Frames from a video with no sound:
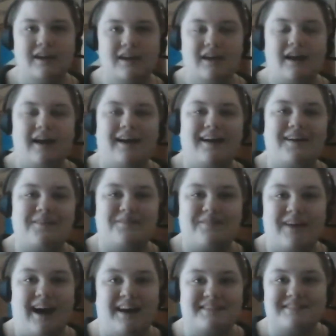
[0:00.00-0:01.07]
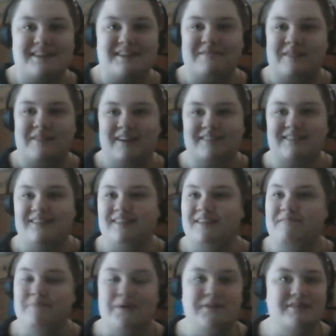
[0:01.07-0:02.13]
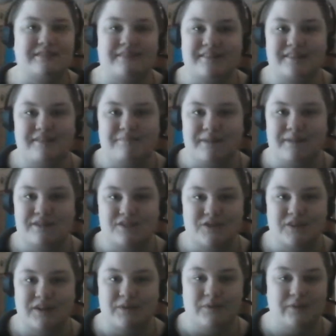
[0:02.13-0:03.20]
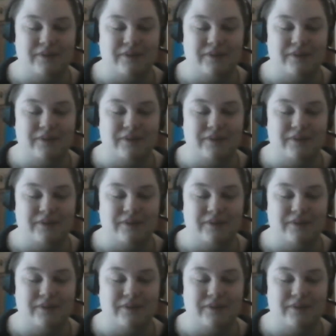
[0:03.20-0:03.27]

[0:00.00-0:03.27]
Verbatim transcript: um, as I imagine that most of us have been doing with